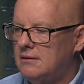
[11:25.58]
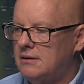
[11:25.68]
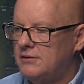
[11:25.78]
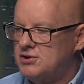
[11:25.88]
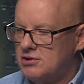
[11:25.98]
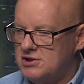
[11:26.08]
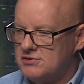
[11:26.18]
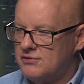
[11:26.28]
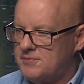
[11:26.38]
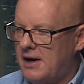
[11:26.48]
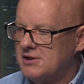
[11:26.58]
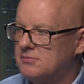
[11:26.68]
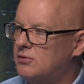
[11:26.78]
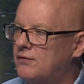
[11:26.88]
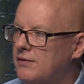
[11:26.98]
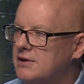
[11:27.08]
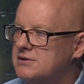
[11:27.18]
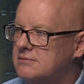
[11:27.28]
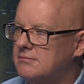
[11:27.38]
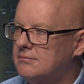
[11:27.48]
the church is responsible for
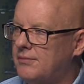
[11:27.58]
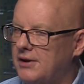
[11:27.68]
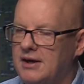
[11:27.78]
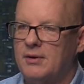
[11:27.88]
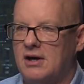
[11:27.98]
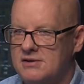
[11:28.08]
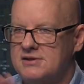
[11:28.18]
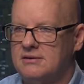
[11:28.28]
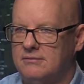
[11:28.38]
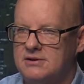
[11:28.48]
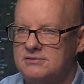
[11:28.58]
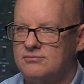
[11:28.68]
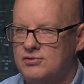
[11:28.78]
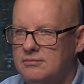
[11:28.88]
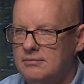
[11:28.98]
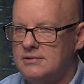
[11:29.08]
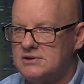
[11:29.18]
this thing because this